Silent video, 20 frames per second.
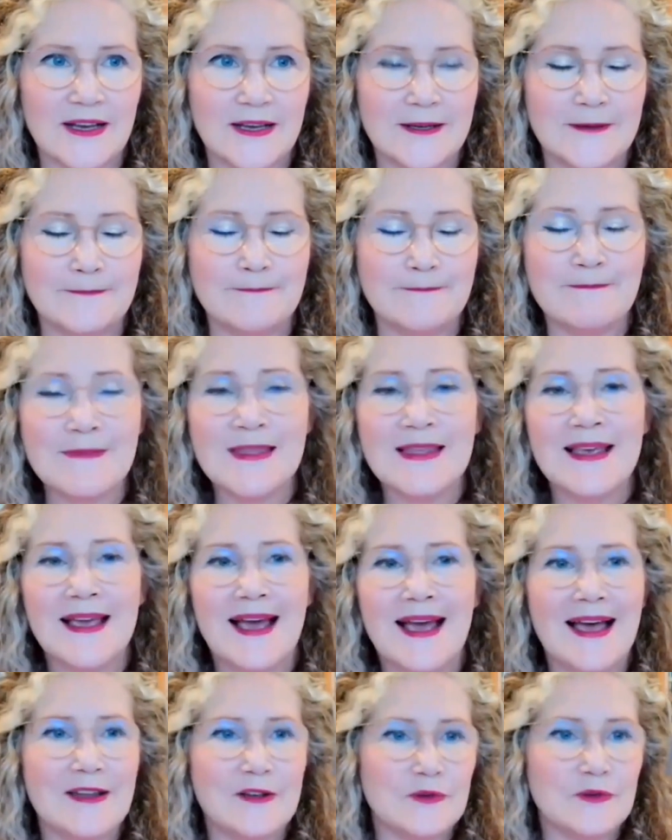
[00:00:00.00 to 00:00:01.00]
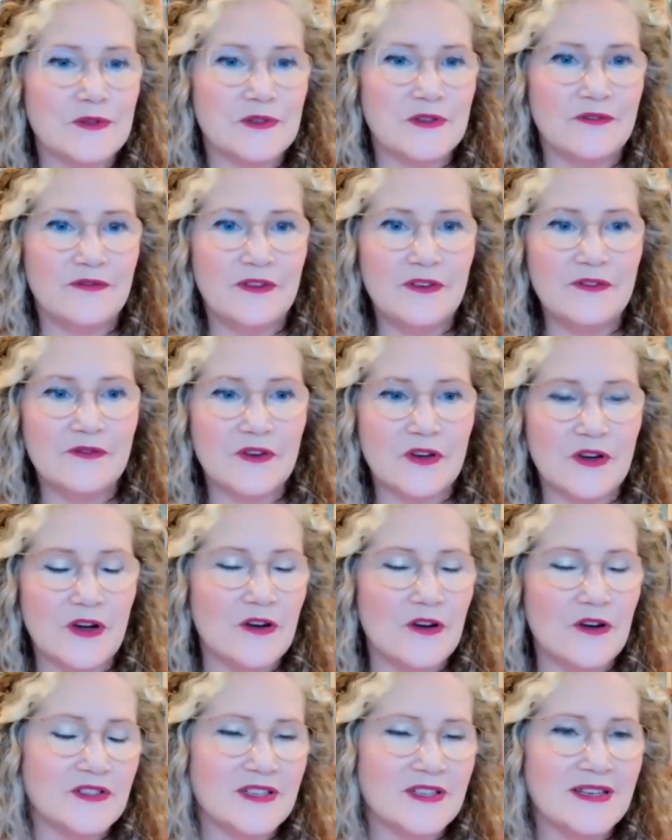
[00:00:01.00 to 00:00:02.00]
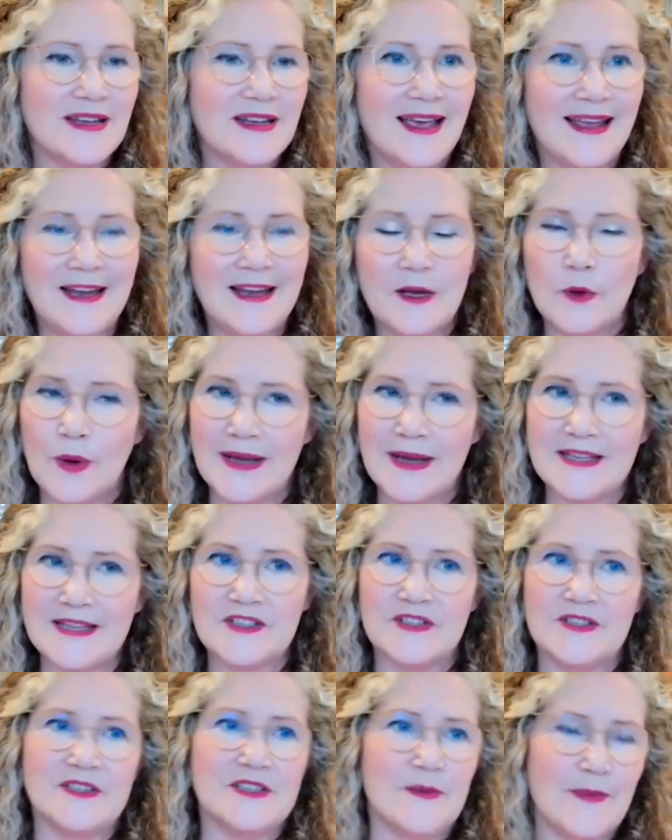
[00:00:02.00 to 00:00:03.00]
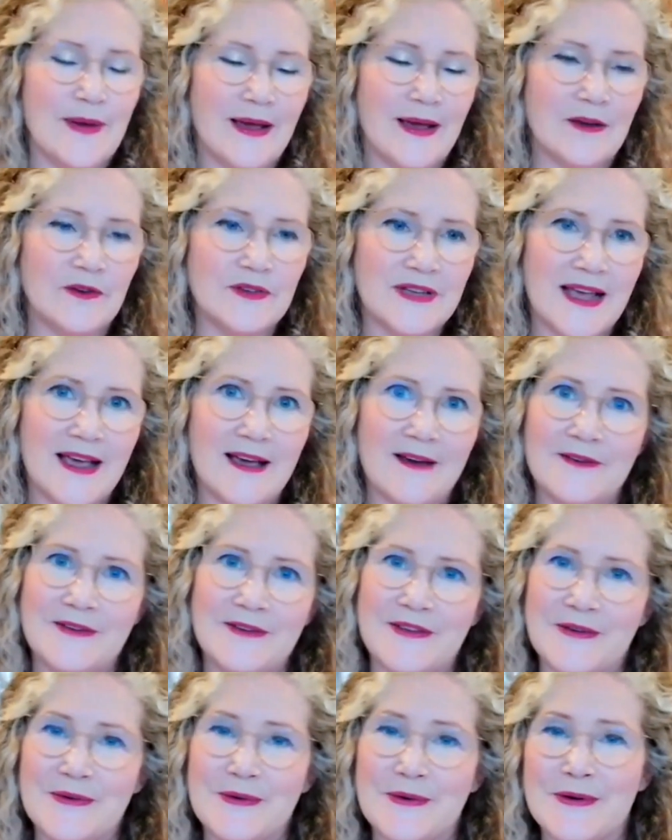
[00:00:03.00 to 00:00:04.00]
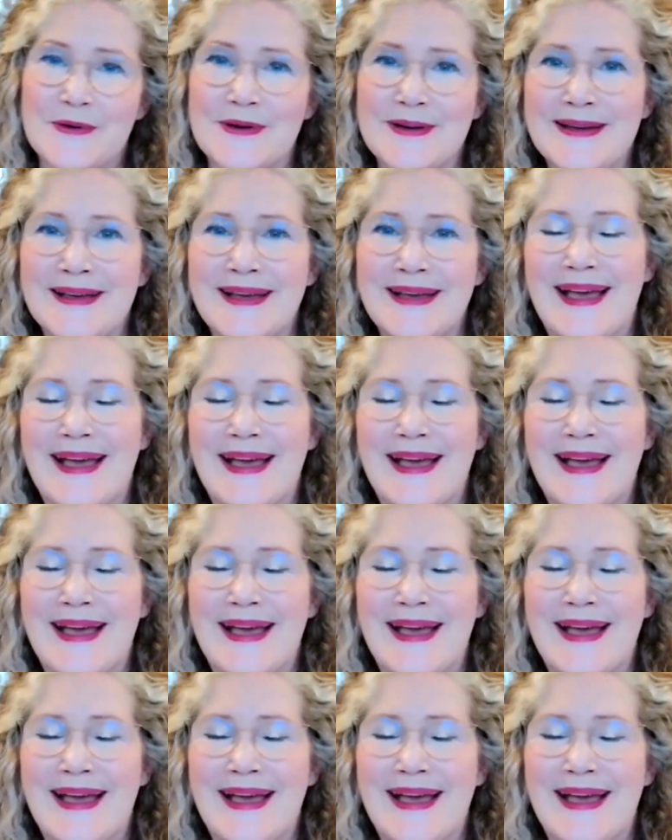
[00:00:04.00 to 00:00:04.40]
And also, if you've got any questions about how your